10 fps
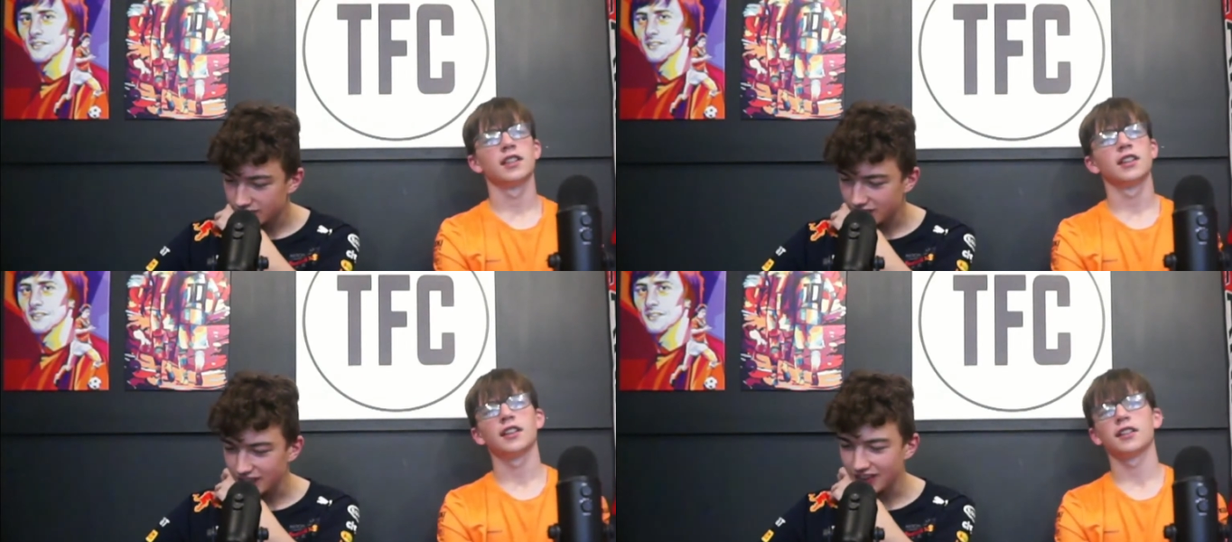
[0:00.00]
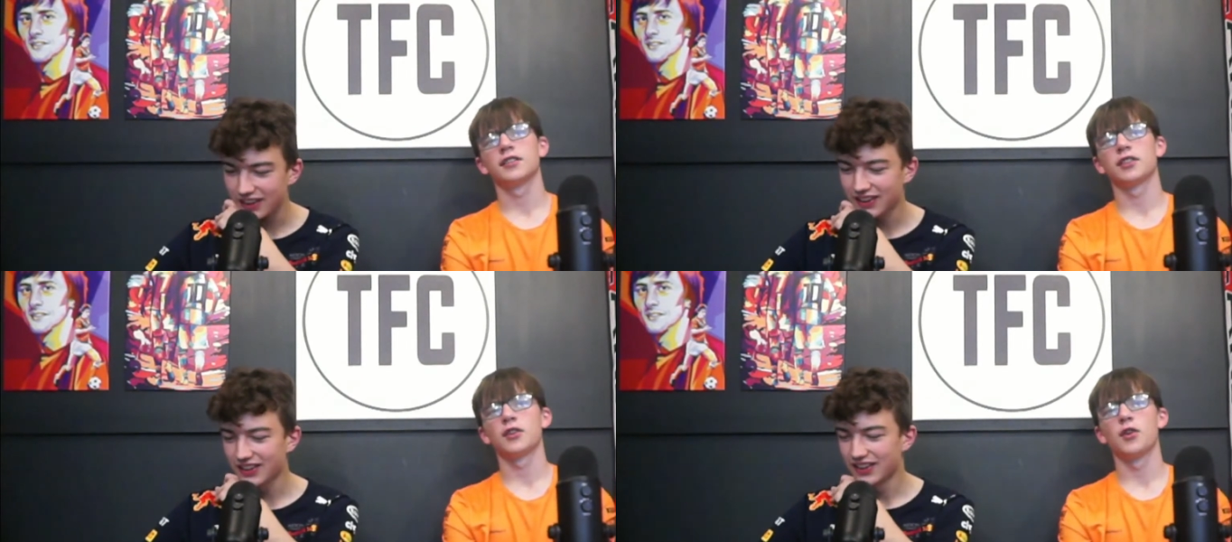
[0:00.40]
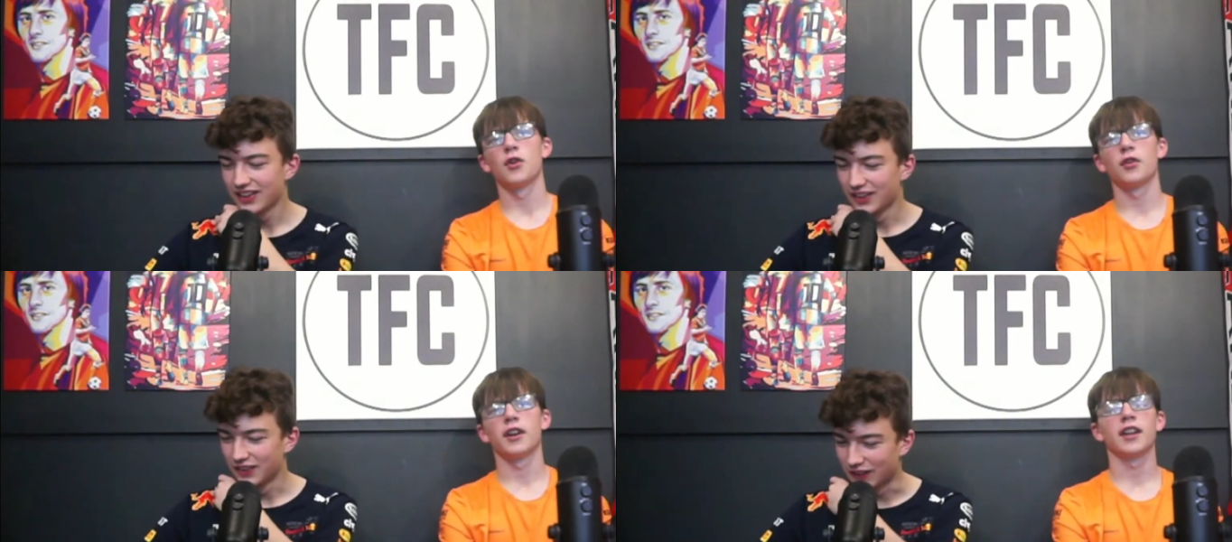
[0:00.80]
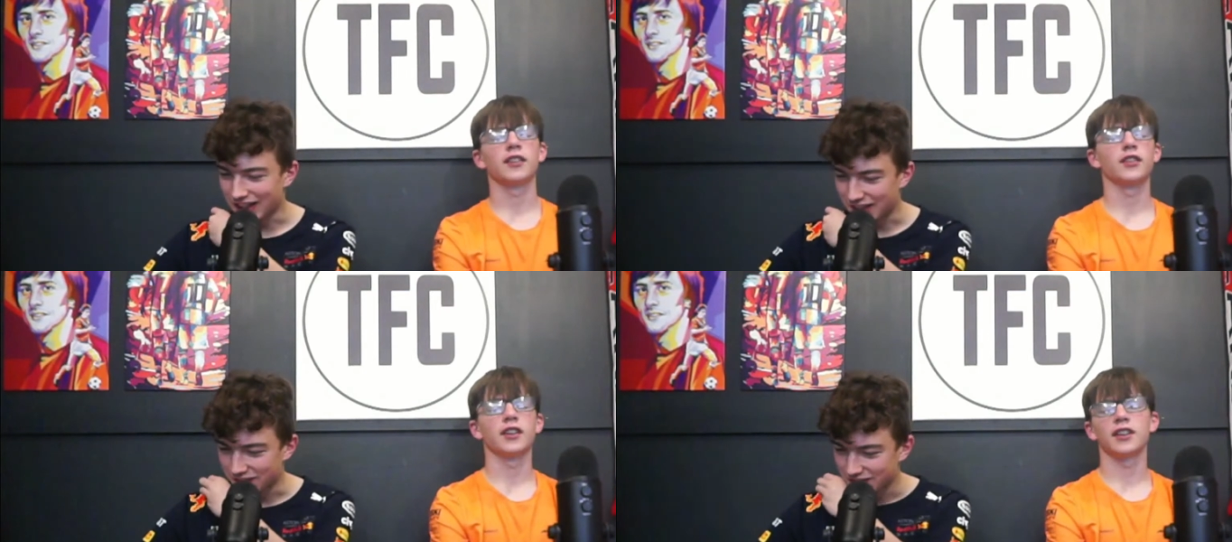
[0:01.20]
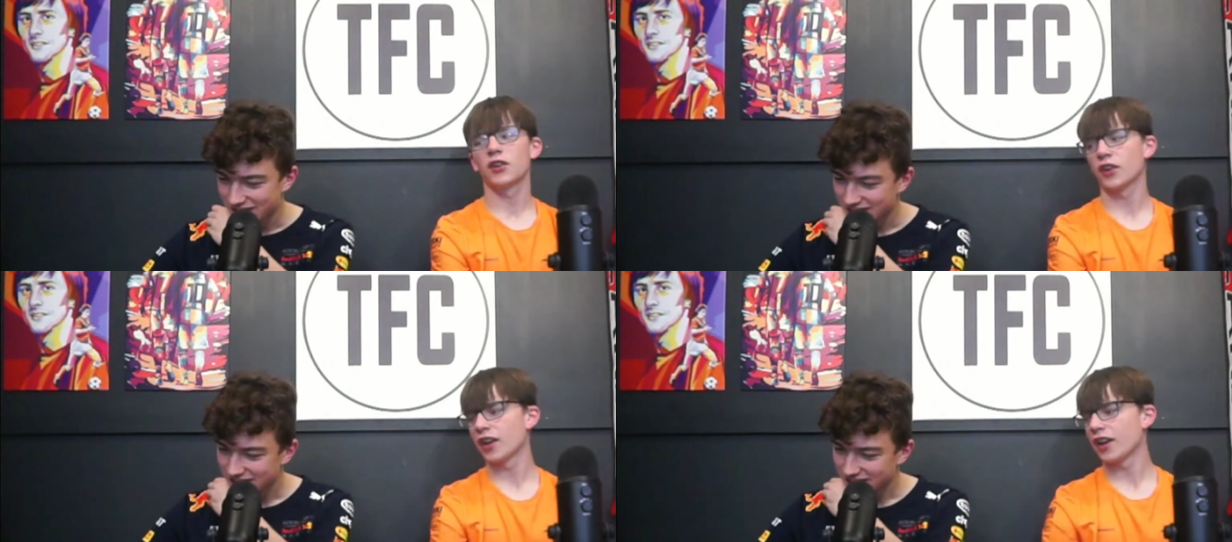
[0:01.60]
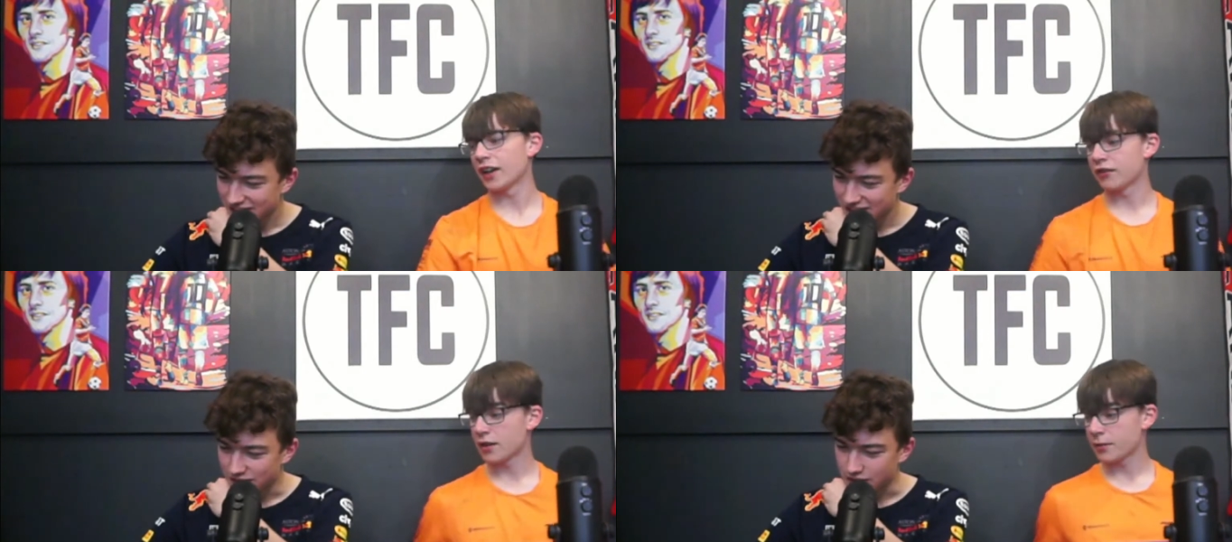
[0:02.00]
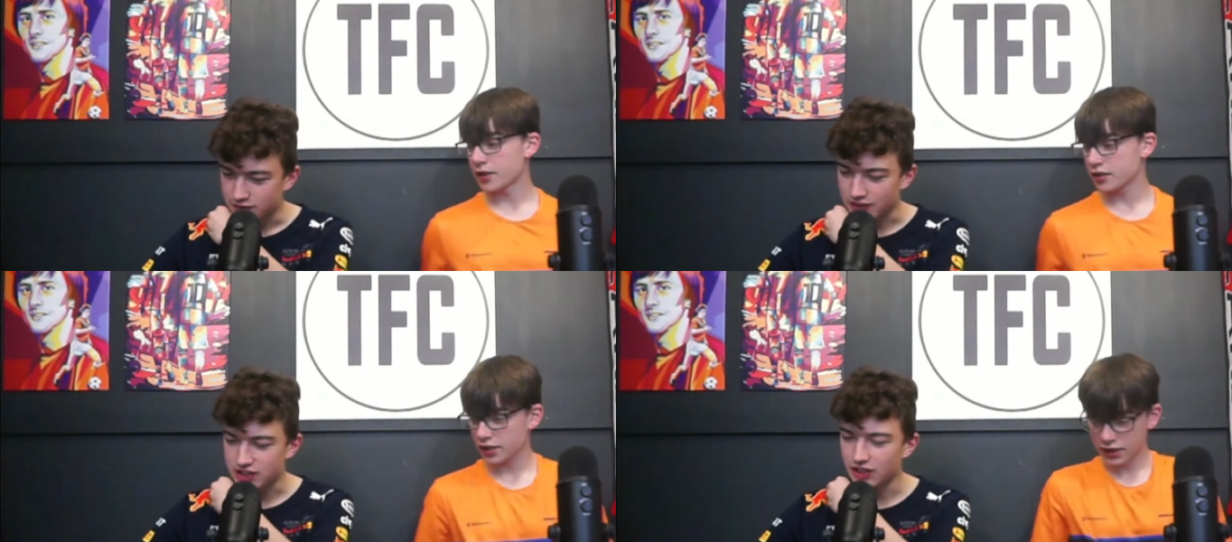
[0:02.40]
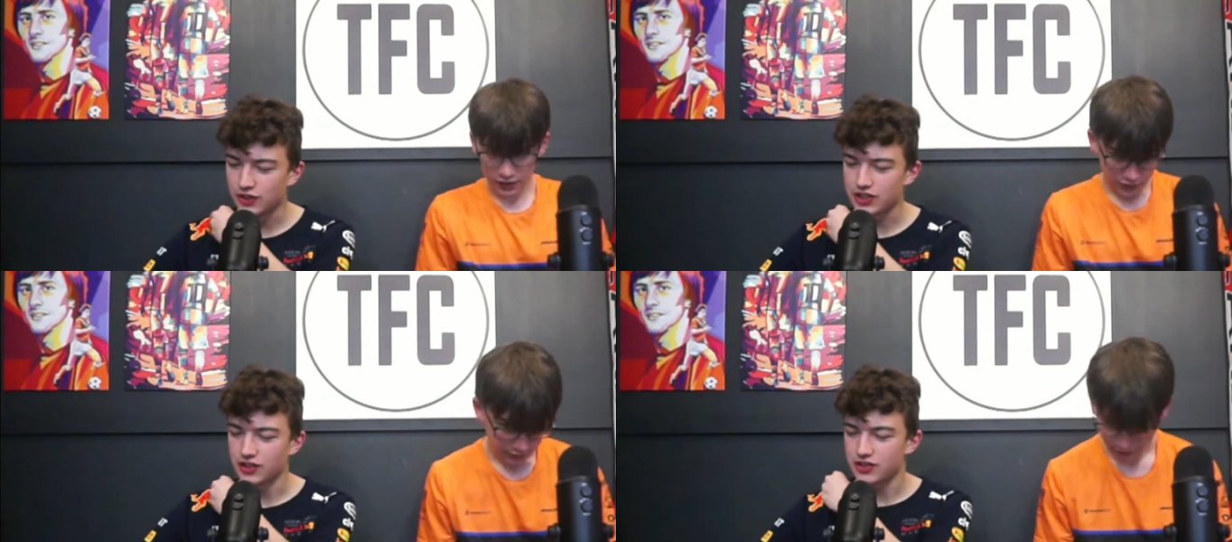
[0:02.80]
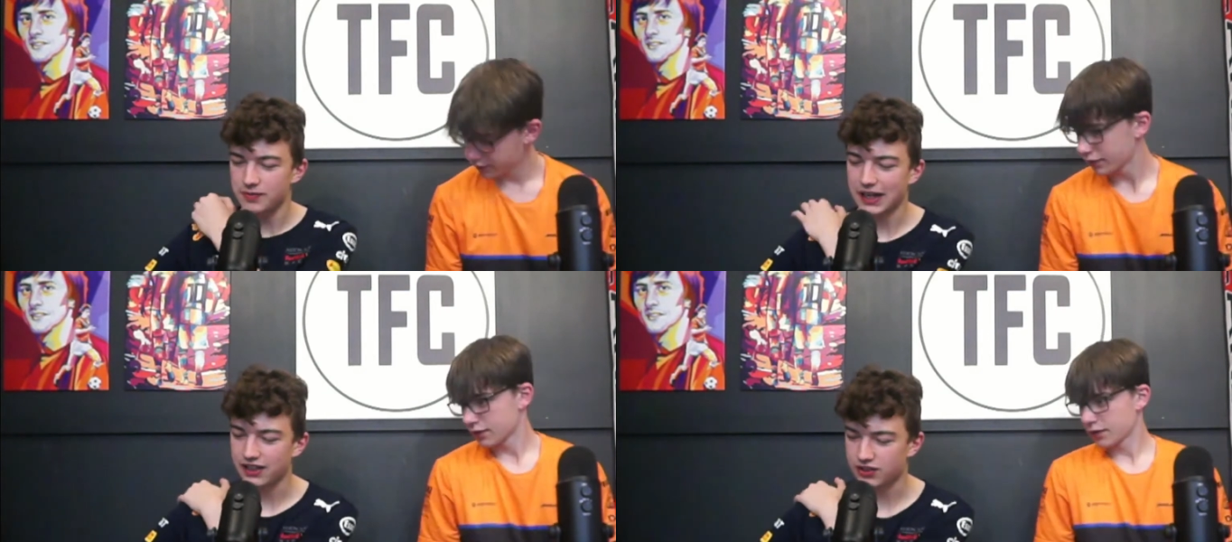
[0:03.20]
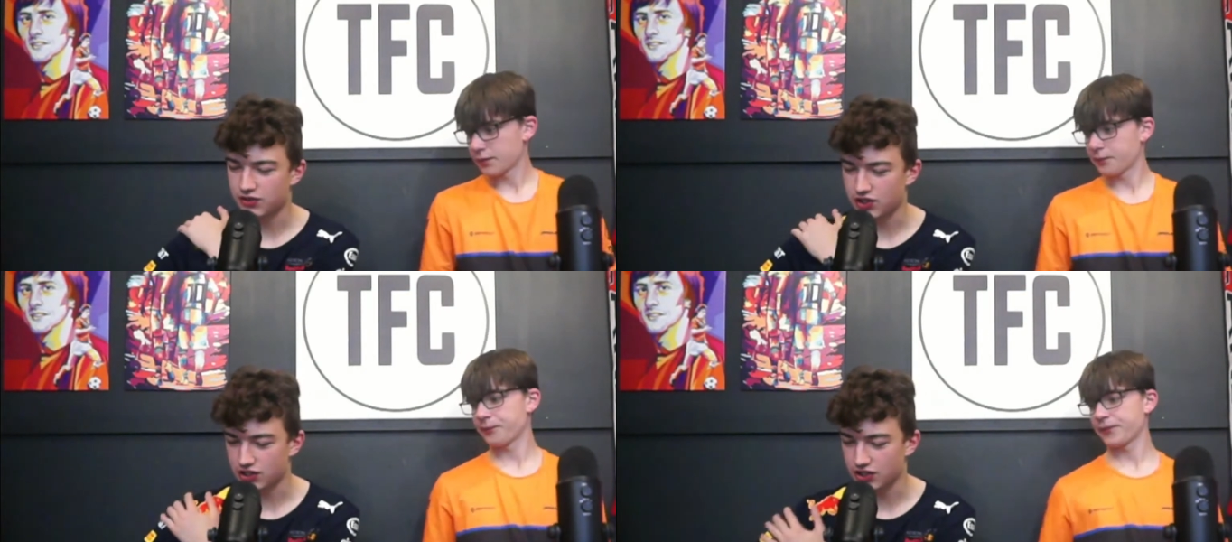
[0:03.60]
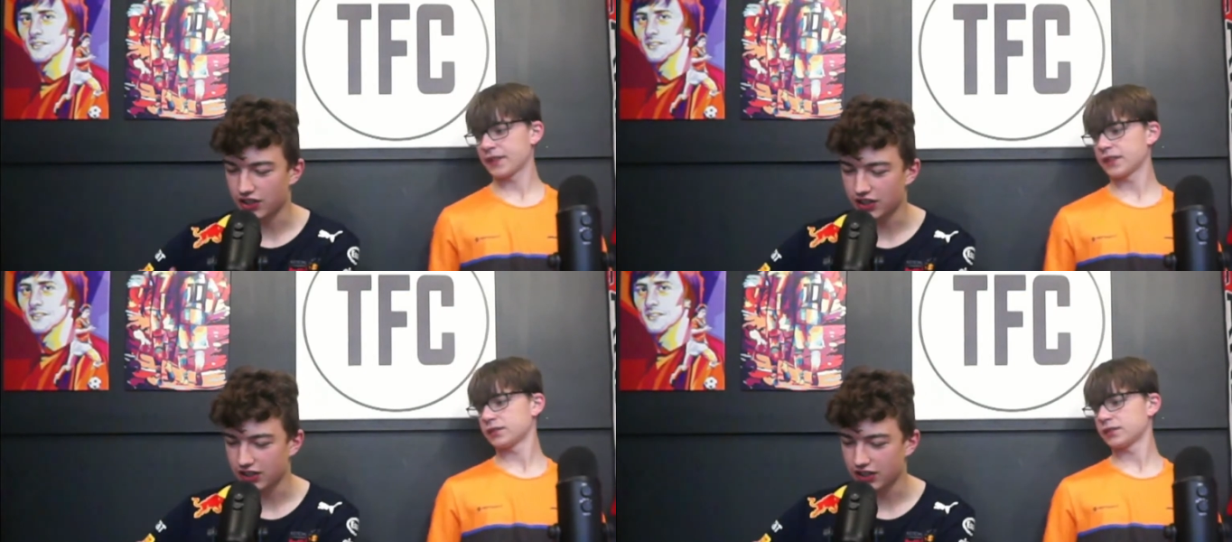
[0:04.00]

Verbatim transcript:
Speaker 1: No, it's Doucouré. Wow. We smashed it. Also, Palace have just signed.